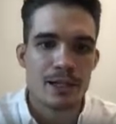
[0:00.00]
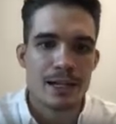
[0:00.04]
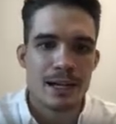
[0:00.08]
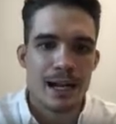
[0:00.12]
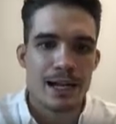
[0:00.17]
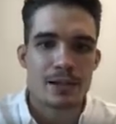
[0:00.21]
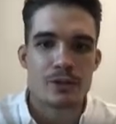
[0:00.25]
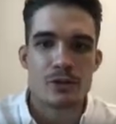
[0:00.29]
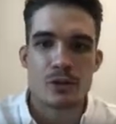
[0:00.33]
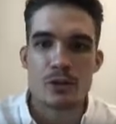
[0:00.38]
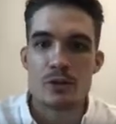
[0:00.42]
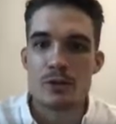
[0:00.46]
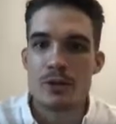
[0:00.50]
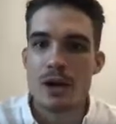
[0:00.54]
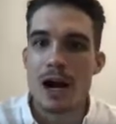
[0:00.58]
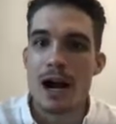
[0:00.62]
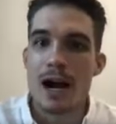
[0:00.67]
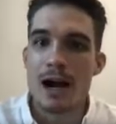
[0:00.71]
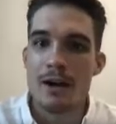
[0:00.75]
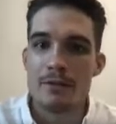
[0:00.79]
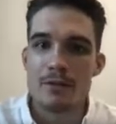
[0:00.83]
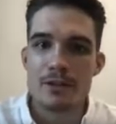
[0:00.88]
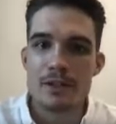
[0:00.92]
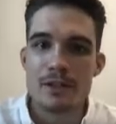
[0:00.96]
And so
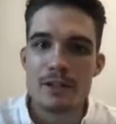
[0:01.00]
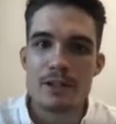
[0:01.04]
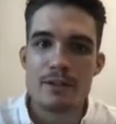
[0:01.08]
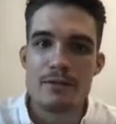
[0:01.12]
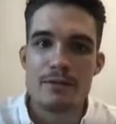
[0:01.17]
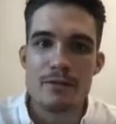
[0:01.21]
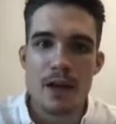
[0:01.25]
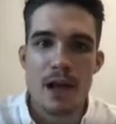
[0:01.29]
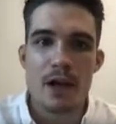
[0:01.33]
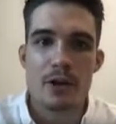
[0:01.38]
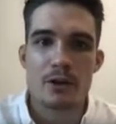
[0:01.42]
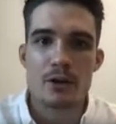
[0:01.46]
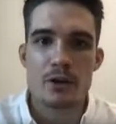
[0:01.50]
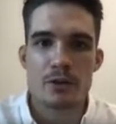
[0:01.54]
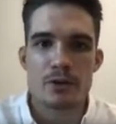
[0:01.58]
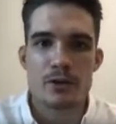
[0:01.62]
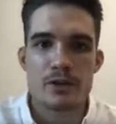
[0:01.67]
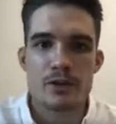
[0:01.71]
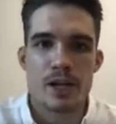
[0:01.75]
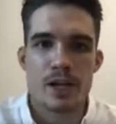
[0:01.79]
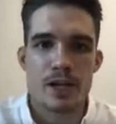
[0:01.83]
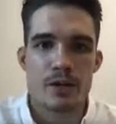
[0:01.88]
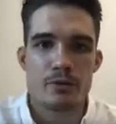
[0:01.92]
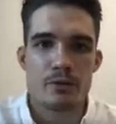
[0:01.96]
after the failure of the
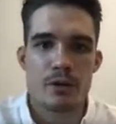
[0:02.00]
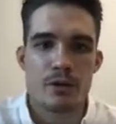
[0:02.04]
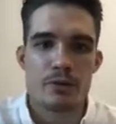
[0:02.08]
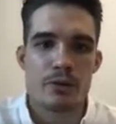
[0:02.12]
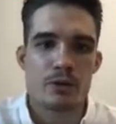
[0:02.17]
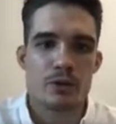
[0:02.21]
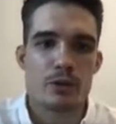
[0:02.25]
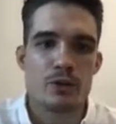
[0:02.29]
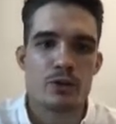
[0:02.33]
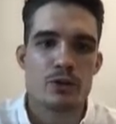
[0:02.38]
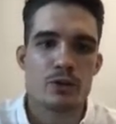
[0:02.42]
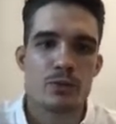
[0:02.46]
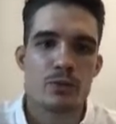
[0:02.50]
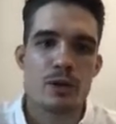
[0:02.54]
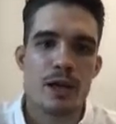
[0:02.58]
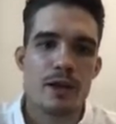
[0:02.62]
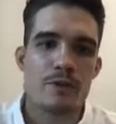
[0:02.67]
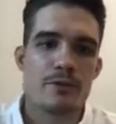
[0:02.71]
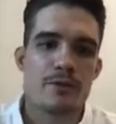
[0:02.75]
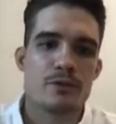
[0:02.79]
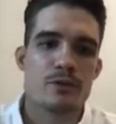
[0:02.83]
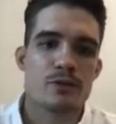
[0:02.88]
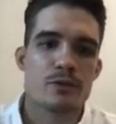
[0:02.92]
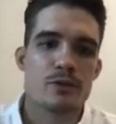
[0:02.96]
Second Revolution, we
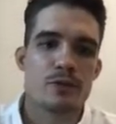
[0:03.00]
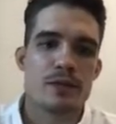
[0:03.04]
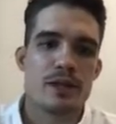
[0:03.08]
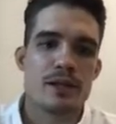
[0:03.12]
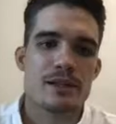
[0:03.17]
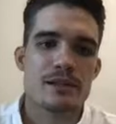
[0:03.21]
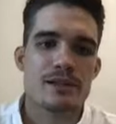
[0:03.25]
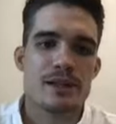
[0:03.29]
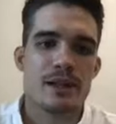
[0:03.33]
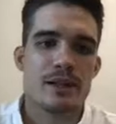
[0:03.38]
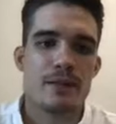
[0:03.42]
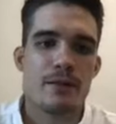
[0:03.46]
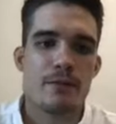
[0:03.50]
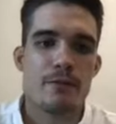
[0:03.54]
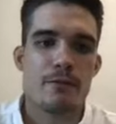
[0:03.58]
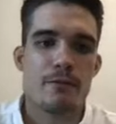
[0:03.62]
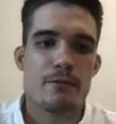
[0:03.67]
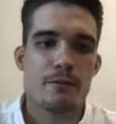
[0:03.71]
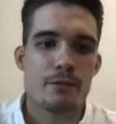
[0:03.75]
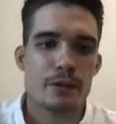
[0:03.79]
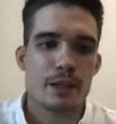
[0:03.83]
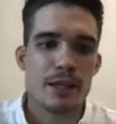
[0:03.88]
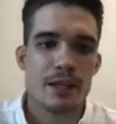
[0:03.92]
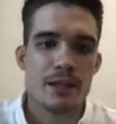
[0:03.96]
have Sun Yat-sen
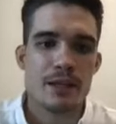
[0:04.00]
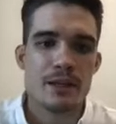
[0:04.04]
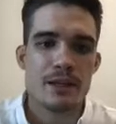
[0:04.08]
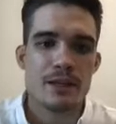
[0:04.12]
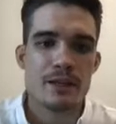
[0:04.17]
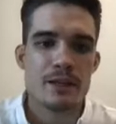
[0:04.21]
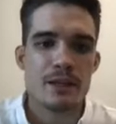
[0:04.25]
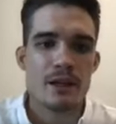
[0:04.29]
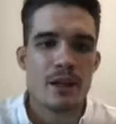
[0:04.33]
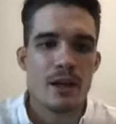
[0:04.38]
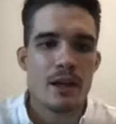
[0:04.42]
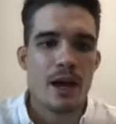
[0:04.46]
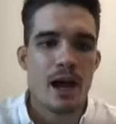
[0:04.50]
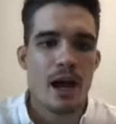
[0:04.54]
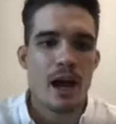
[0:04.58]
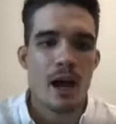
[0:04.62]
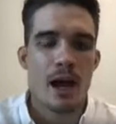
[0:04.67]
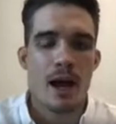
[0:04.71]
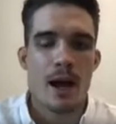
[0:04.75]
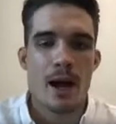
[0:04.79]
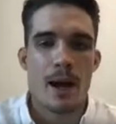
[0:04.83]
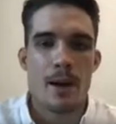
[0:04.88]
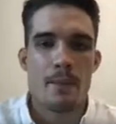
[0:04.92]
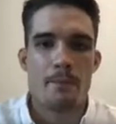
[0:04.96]
fleeing
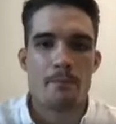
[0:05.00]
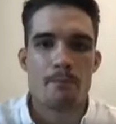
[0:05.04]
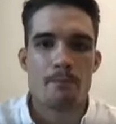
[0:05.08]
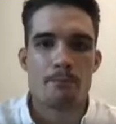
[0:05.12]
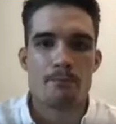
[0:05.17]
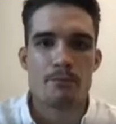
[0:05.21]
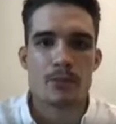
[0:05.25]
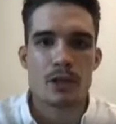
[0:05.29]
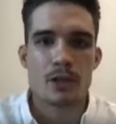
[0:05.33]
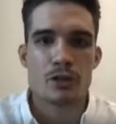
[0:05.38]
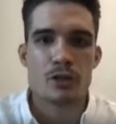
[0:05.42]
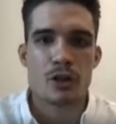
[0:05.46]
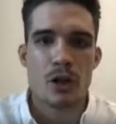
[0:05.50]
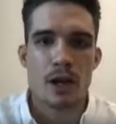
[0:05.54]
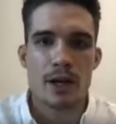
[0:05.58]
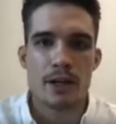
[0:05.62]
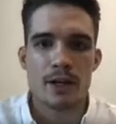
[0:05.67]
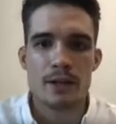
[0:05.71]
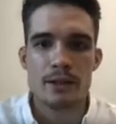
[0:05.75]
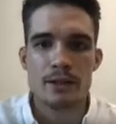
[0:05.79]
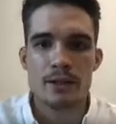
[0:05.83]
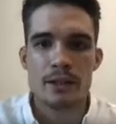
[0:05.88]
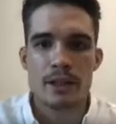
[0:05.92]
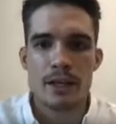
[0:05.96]

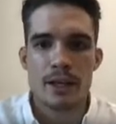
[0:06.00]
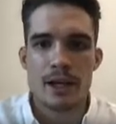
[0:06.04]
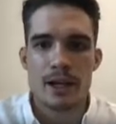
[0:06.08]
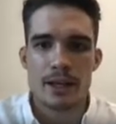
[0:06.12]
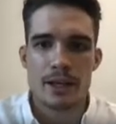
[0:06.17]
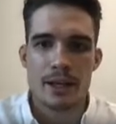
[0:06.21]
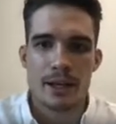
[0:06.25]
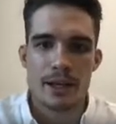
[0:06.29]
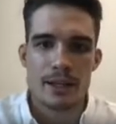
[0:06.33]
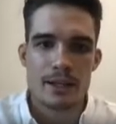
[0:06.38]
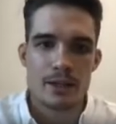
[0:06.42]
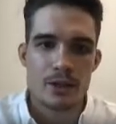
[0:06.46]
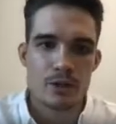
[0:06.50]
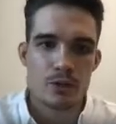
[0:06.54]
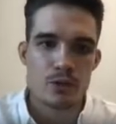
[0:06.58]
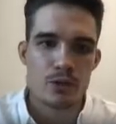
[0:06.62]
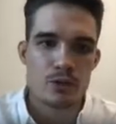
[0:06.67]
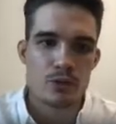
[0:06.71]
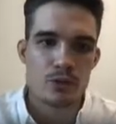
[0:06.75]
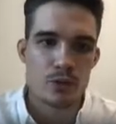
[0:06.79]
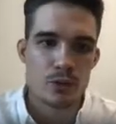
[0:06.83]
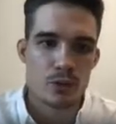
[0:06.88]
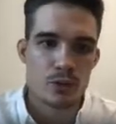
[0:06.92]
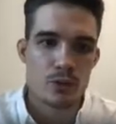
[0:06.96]
China, okay,
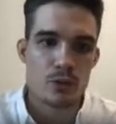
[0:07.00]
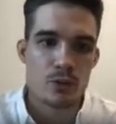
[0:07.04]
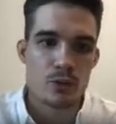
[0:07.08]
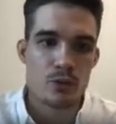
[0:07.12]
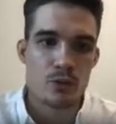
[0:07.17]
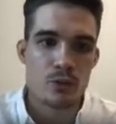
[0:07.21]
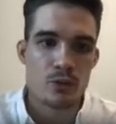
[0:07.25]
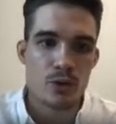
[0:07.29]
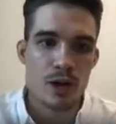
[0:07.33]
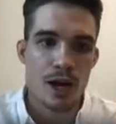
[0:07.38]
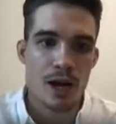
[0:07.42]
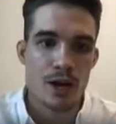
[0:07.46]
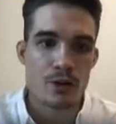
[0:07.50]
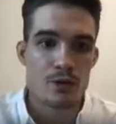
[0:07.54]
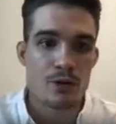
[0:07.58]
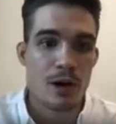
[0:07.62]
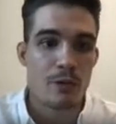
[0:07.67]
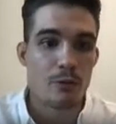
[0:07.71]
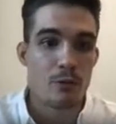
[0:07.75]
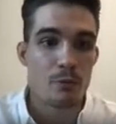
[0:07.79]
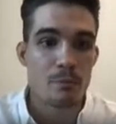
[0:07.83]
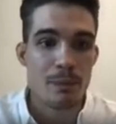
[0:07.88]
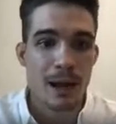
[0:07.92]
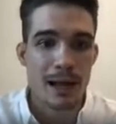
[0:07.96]
to
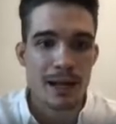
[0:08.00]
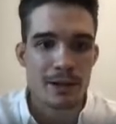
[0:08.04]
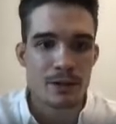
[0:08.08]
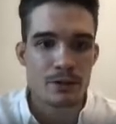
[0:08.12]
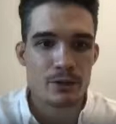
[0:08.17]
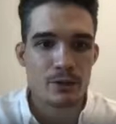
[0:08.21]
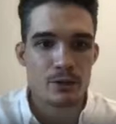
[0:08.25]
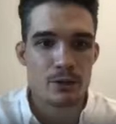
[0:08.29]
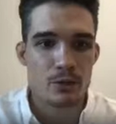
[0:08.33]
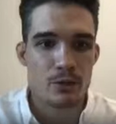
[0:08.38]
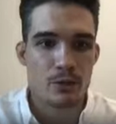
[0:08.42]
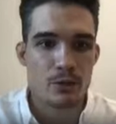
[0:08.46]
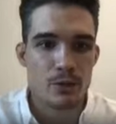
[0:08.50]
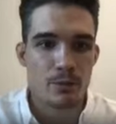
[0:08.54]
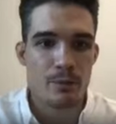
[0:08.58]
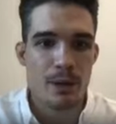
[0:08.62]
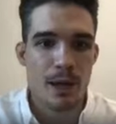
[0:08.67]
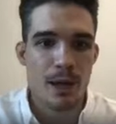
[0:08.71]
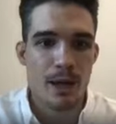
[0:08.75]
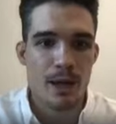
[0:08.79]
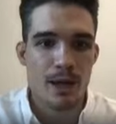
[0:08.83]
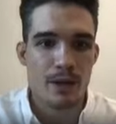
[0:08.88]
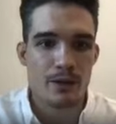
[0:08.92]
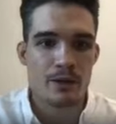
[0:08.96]
travel back to
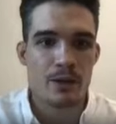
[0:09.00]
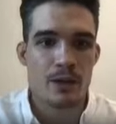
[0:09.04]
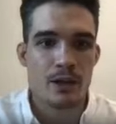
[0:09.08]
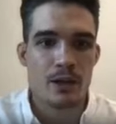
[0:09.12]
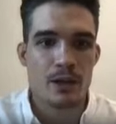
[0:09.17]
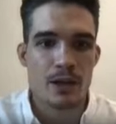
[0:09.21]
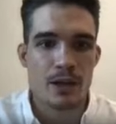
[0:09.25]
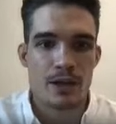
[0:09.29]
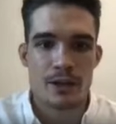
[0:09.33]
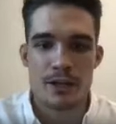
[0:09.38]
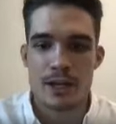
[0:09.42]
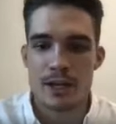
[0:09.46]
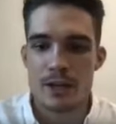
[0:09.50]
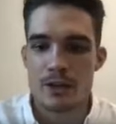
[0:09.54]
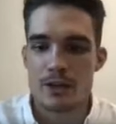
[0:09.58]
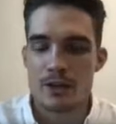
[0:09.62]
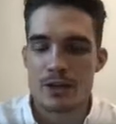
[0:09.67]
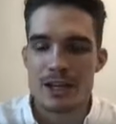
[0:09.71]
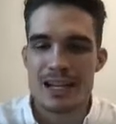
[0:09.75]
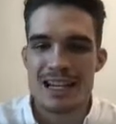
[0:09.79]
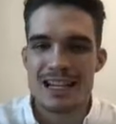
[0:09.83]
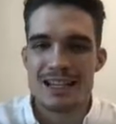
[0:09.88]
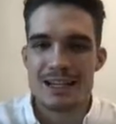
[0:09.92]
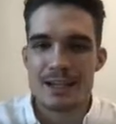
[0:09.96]
Japan, okay,
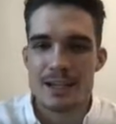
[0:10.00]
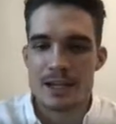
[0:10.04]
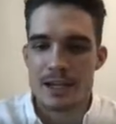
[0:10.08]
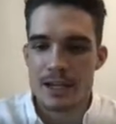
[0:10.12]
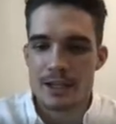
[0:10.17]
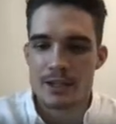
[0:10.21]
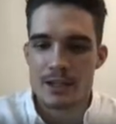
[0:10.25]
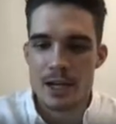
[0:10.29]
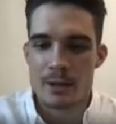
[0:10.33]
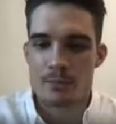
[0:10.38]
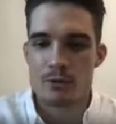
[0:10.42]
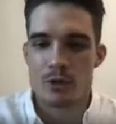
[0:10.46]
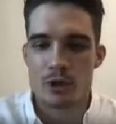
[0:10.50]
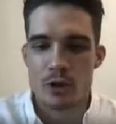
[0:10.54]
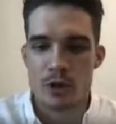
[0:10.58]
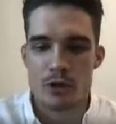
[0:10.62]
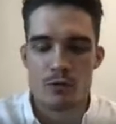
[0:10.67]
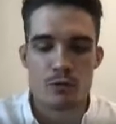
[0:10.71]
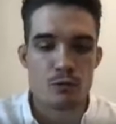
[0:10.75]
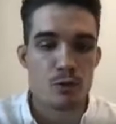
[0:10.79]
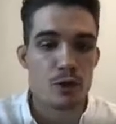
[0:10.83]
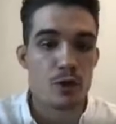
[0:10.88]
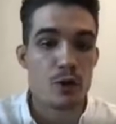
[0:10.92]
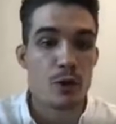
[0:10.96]
in an attempt to kind
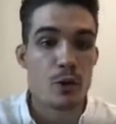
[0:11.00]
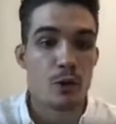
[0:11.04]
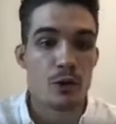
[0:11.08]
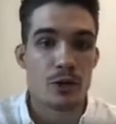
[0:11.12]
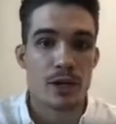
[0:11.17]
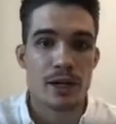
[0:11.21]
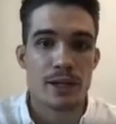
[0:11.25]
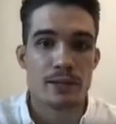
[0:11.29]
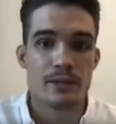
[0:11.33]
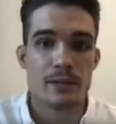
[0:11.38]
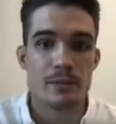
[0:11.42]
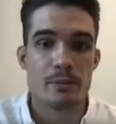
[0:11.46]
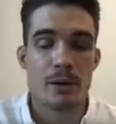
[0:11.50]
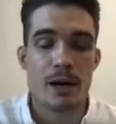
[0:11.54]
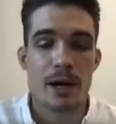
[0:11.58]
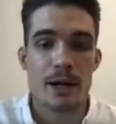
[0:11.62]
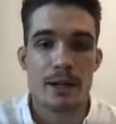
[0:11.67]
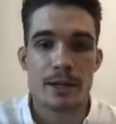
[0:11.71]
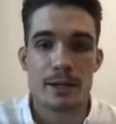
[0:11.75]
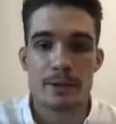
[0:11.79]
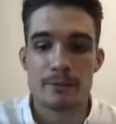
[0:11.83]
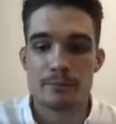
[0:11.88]
of reorganize the party.